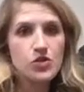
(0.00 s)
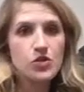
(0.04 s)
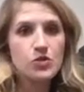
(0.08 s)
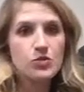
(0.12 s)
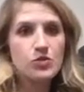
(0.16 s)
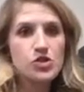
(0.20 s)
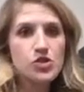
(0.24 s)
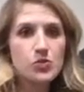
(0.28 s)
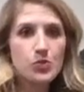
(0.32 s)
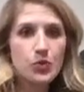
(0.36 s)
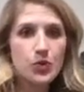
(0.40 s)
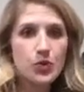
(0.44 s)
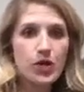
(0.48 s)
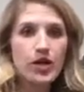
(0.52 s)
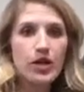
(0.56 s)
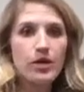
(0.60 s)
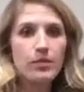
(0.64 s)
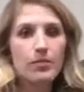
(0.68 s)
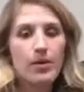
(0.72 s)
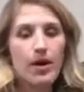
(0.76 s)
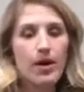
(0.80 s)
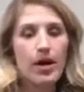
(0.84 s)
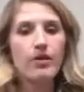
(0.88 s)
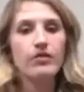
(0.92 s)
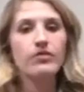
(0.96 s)
So you can just put it
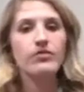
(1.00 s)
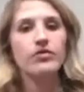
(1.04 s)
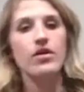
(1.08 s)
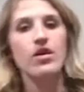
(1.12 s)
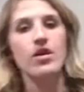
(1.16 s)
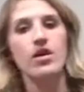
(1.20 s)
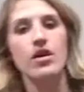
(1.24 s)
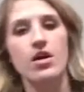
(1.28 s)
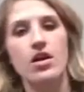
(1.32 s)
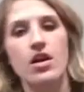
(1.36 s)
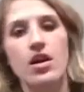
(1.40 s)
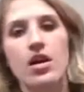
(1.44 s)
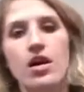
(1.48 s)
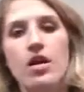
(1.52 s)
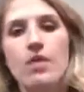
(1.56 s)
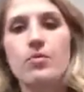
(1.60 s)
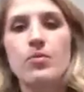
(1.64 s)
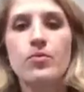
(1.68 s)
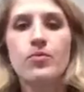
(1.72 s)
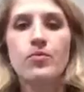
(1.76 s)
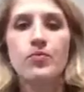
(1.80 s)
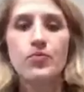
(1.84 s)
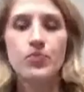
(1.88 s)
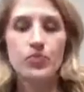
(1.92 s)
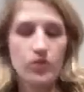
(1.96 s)
above
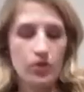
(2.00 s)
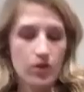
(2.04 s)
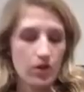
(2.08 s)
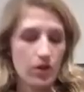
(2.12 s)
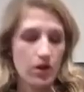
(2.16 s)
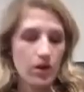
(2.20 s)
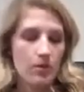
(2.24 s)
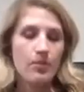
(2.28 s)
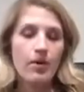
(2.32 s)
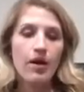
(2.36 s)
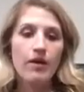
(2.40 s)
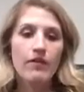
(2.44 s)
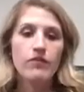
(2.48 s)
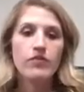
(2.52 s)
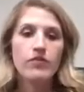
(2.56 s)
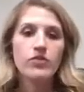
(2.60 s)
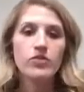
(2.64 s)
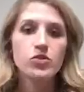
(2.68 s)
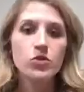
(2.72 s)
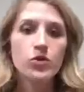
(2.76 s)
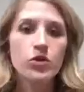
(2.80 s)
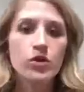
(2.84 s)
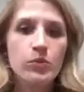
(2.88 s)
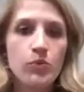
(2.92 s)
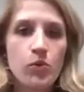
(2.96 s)

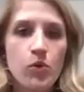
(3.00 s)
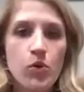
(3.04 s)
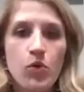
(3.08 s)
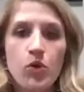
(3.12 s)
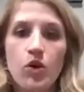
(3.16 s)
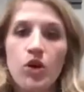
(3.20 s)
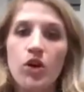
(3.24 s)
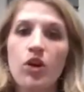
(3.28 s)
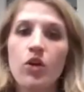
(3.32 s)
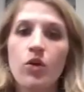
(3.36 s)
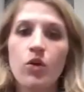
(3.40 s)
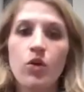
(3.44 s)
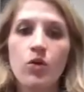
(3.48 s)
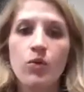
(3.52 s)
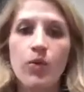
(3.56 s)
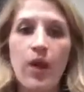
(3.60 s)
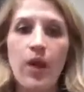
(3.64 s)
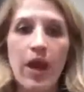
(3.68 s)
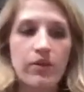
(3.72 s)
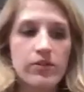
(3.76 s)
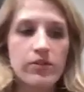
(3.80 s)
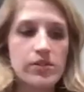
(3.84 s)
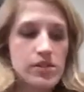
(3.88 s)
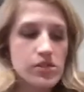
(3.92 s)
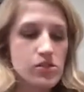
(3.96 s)
the door pull or
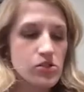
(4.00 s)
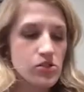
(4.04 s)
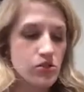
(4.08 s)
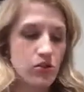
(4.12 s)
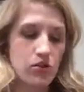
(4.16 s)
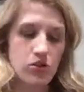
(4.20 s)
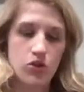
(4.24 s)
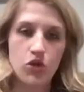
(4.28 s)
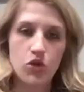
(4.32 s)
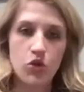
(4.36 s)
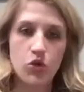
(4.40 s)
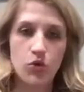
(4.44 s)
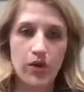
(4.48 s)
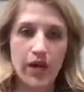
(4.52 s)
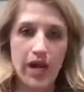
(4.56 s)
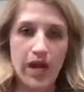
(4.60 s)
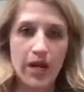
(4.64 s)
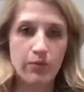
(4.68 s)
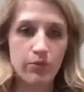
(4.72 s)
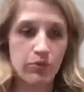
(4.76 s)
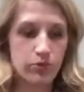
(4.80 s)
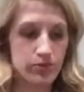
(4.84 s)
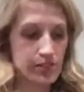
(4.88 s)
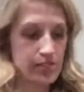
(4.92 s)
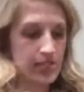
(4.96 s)
around it so that you're
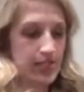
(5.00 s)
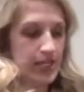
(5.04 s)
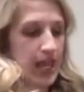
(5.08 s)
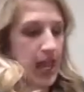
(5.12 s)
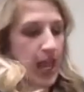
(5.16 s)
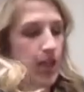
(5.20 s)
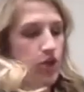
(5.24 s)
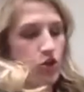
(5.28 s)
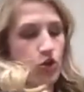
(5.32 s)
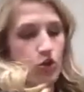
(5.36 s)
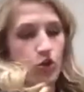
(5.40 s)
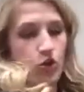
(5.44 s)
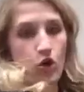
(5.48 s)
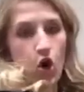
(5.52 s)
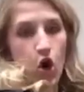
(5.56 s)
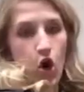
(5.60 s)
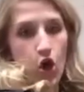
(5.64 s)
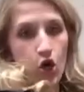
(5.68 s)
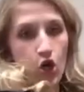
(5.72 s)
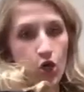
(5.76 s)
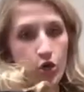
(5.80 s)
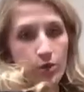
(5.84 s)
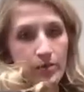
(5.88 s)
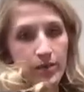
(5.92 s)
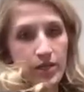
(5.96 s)
able to get your
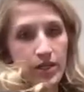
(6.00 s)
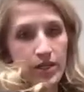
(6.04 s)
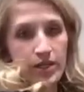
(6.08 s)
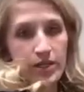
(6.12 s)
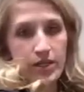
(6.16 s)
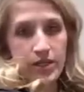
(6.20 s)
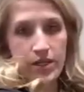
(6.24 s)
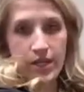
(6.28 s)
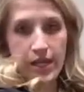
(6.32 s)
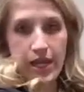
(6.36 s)
arm